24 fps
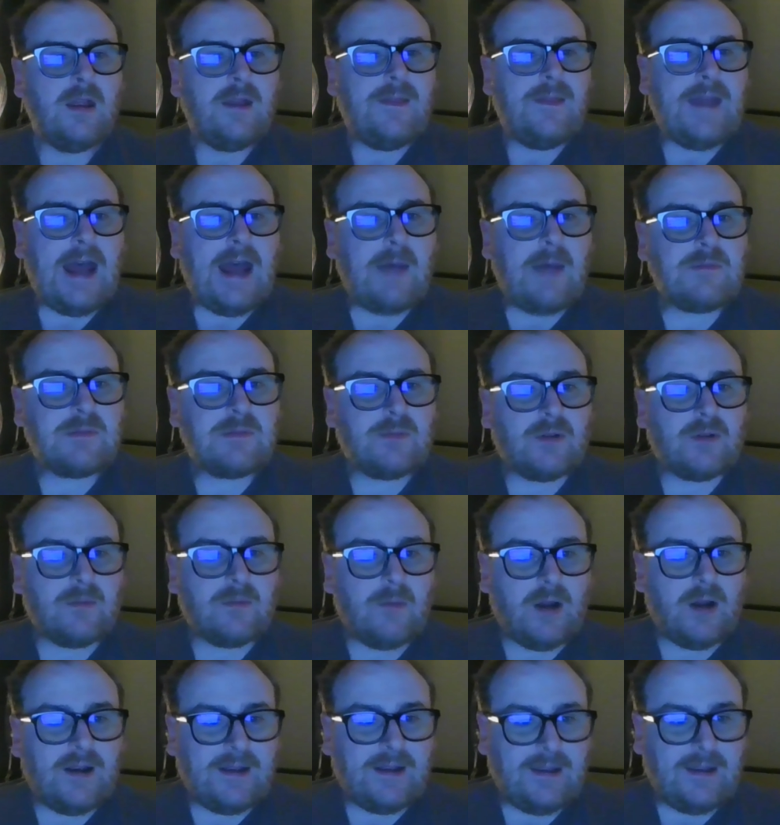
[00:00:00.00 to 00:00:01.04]
The Habsburg
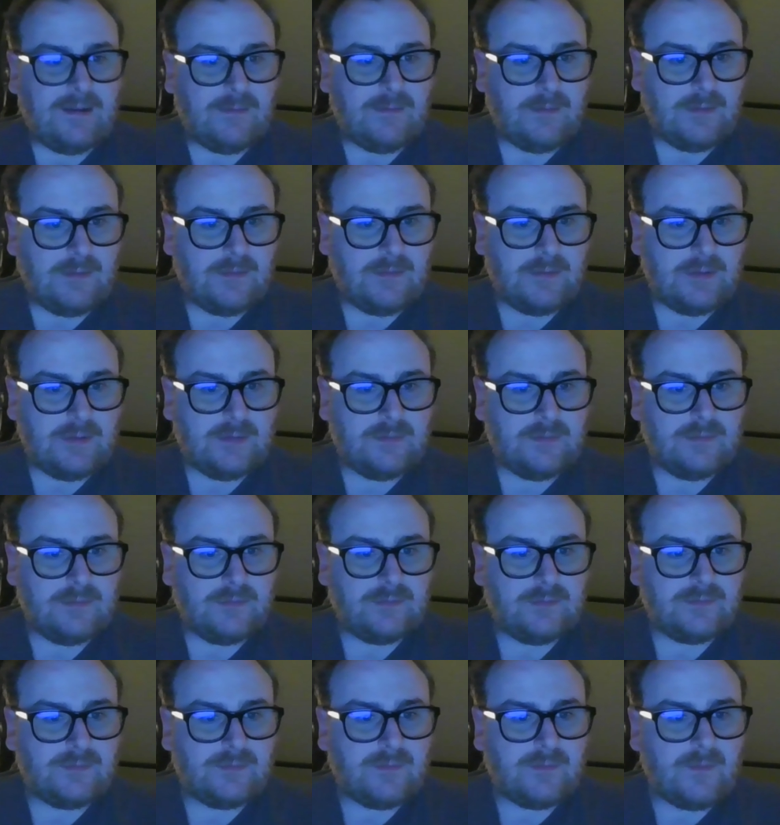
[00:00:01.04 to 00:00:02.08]
Monarchy.
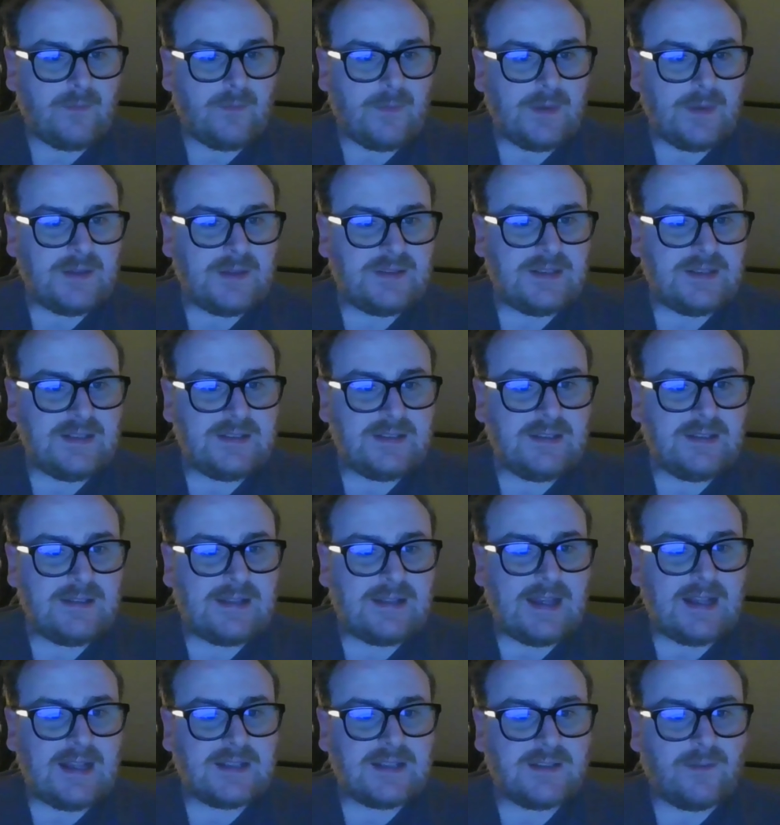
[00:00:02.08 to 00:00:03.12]
Since the
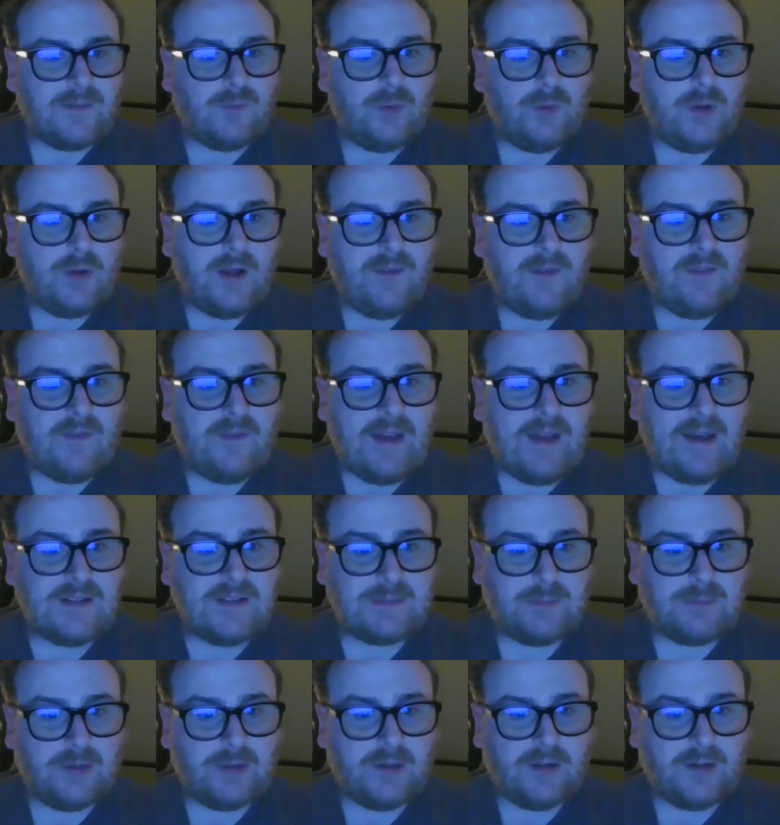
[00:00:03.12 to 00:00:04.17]
days of Rudolf of
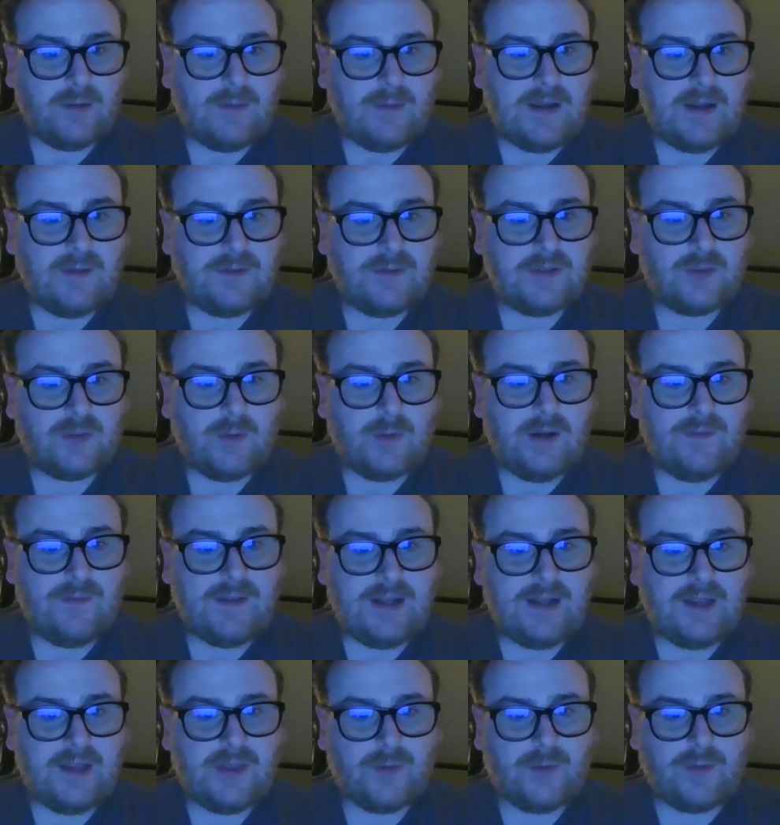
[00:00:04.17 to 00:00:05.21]
Habsburg, around
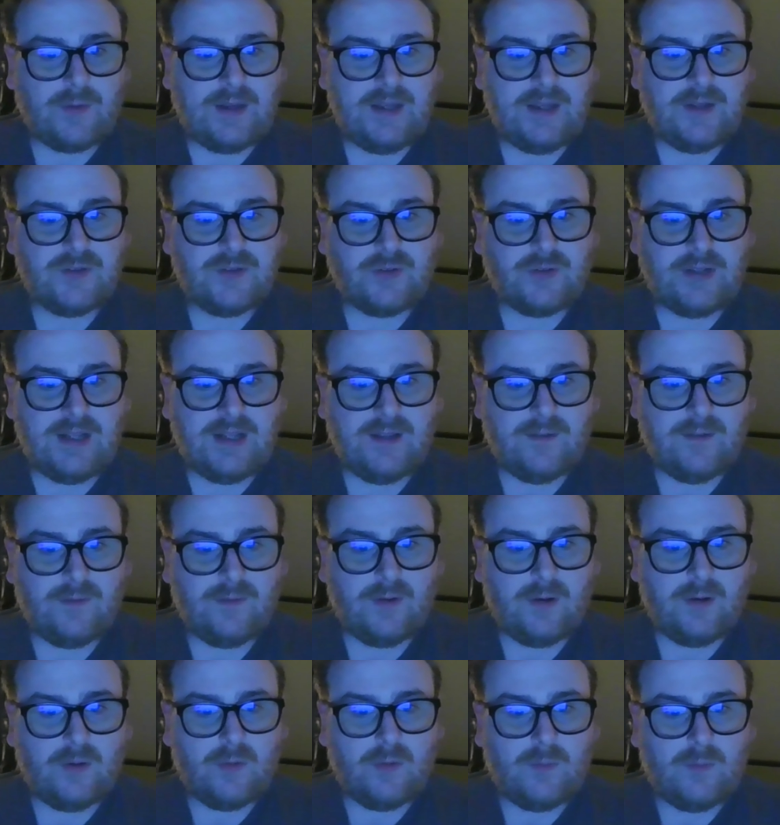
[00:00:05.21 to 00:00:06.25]
1283 Treaty
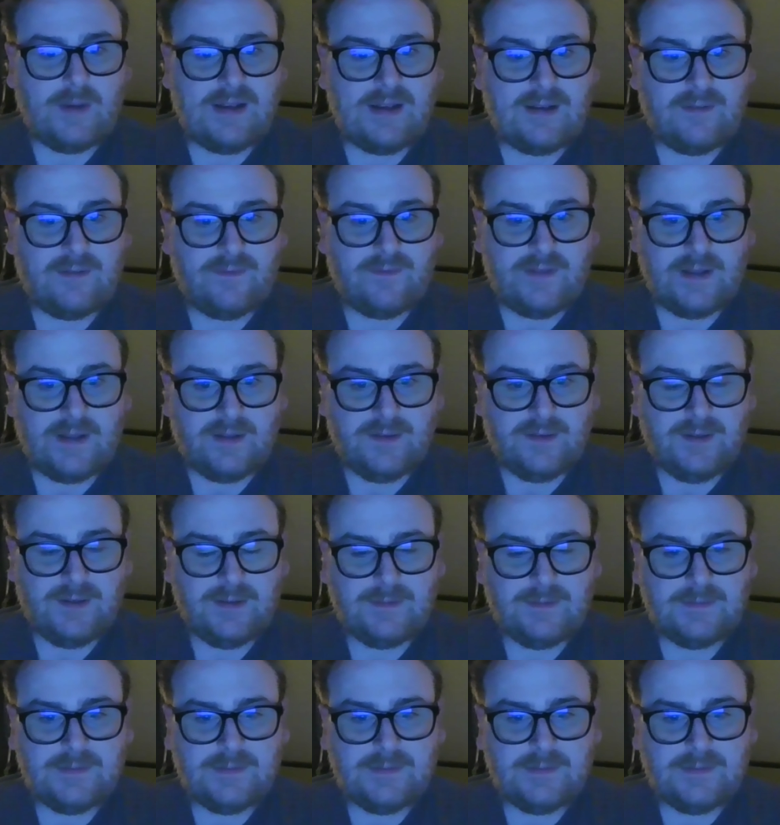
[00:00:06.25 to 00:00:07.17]
of Rheinfelden,